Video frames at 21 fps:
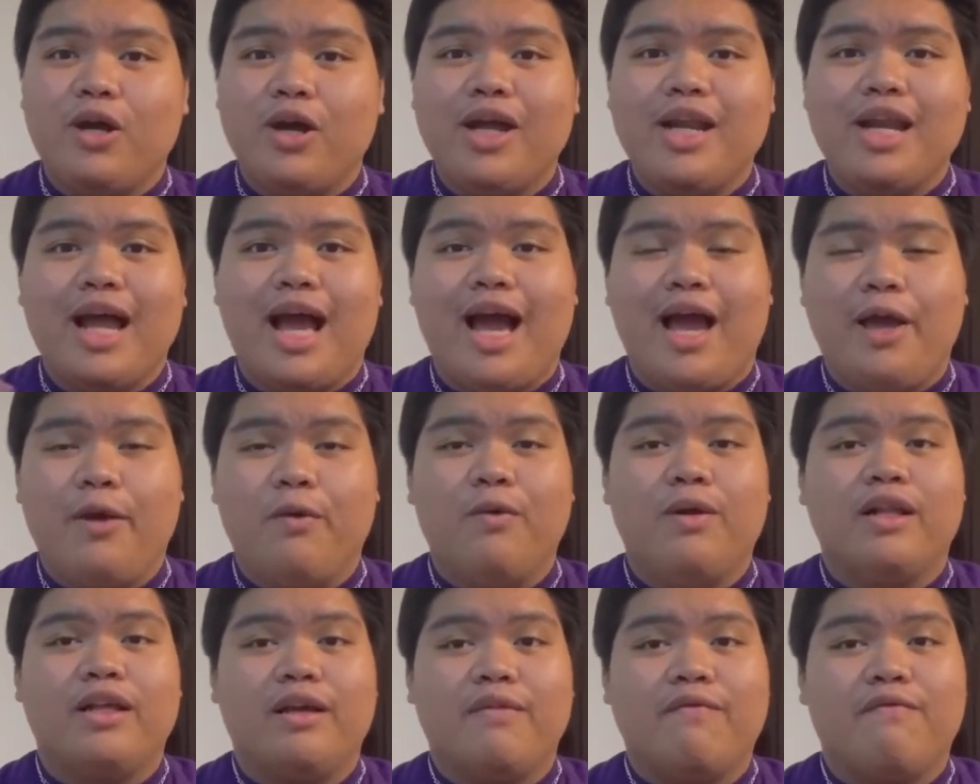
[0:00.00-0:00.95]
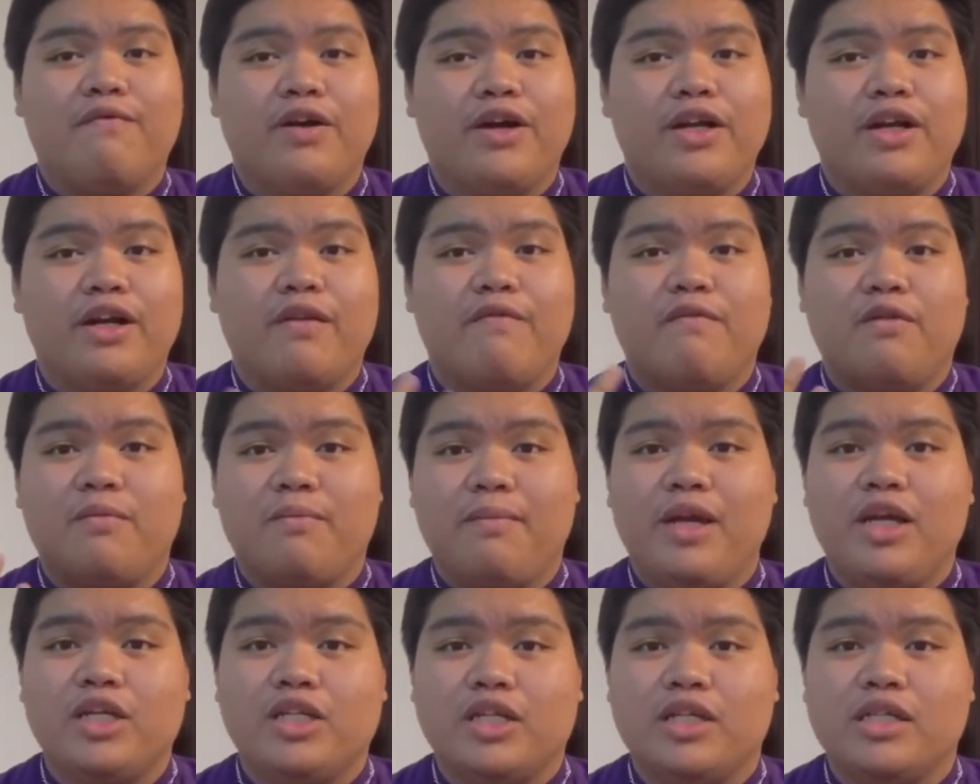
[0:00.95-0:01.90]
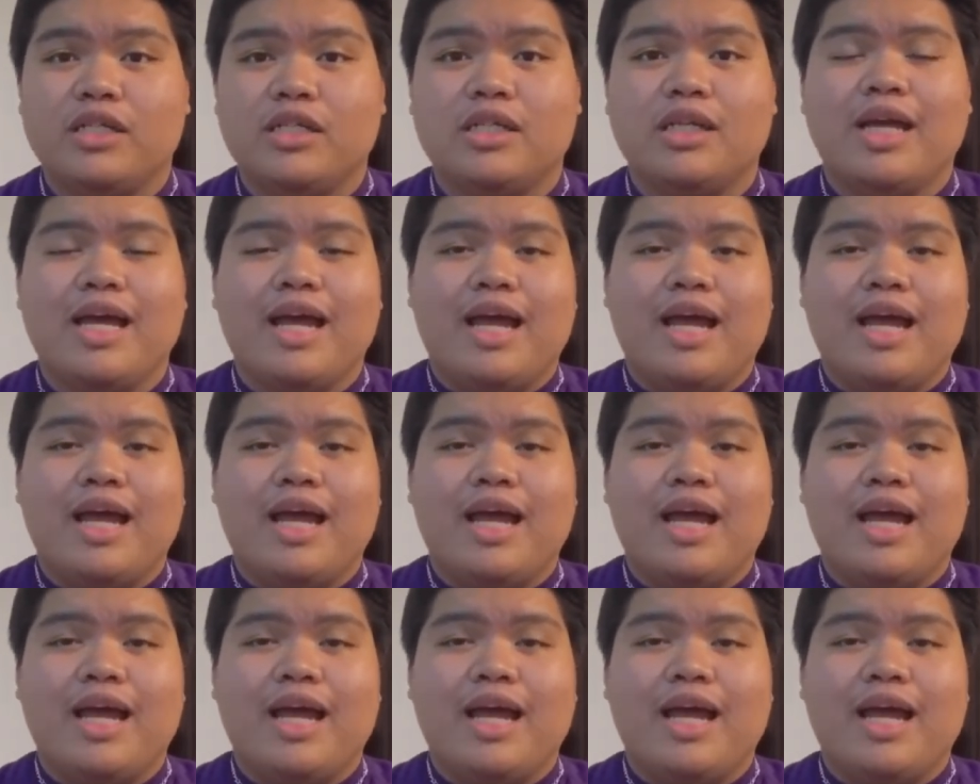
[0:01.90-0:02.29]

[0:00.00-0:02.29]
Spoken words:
and I will give further informations,